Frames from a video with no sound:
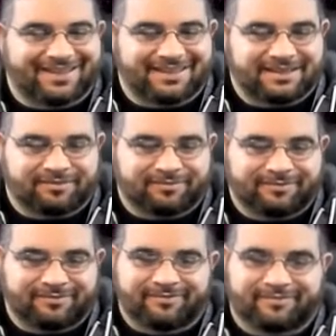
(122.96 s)

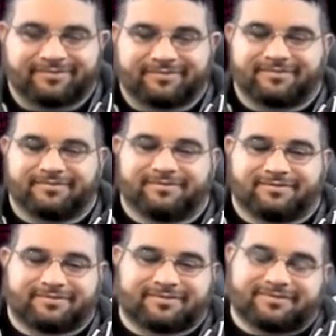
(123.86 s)

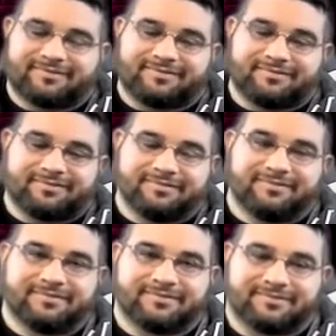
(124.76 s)

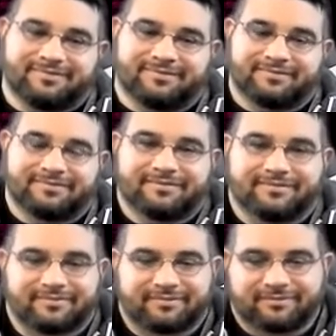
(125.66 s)

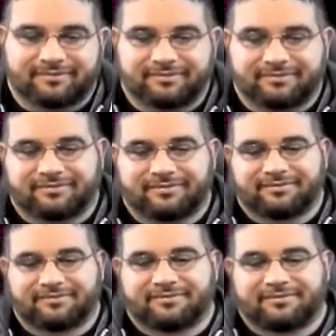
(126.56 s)

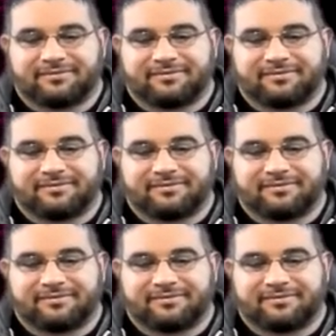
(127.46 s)
This person isn't speaking.